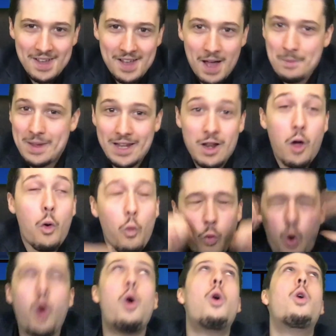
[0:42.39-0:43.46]
I mean,
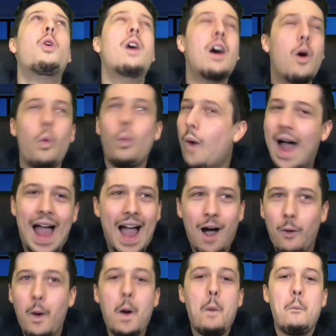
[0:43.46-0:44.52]

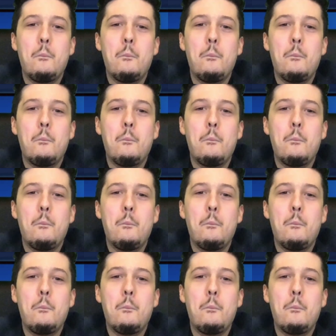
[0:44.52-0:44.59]
wow,